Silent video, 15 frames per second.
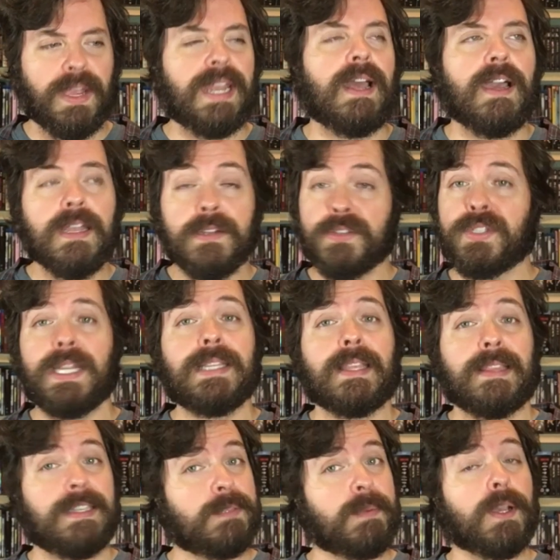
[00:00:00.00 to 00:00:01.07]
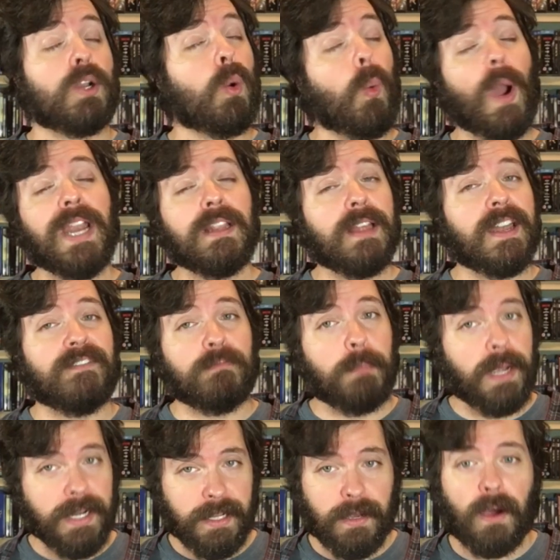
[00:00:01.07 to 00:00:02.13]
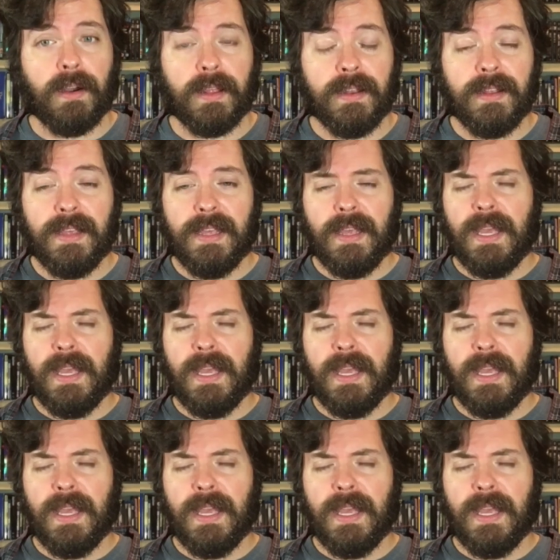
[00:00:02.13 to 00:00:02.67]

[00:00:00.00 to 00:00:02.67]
And I understand that they spent quite a lot of money on it.